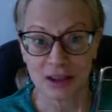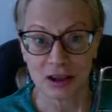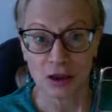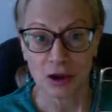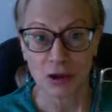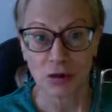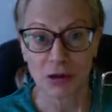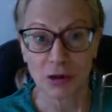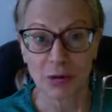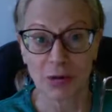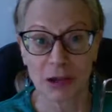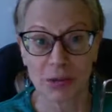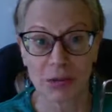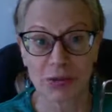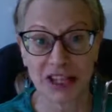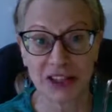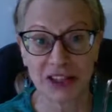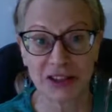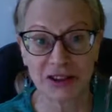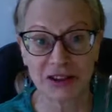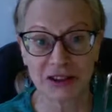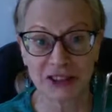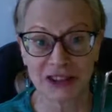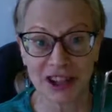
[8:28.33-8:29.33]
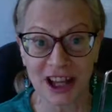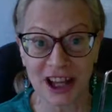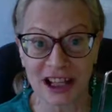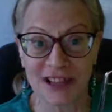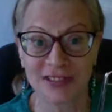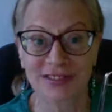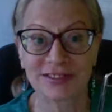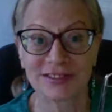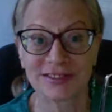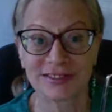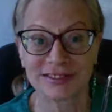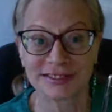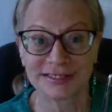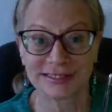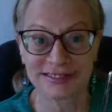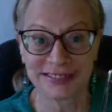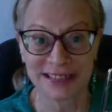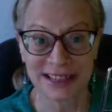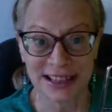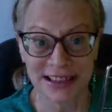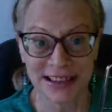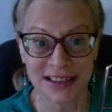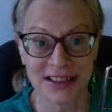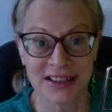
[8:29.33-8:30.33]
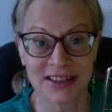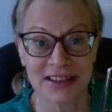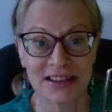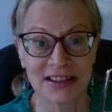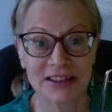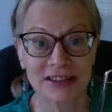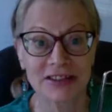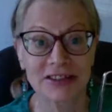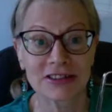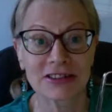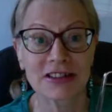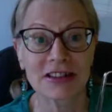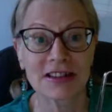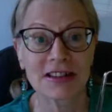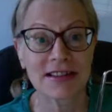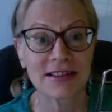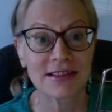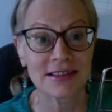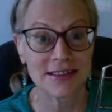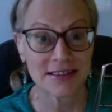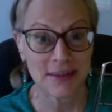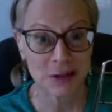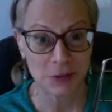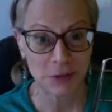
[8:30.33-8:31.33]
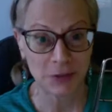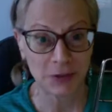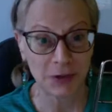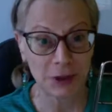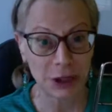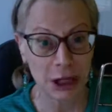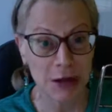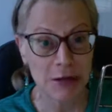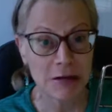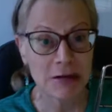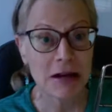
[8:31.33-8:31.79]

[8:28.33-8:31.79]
we want to make your life easier, simpler.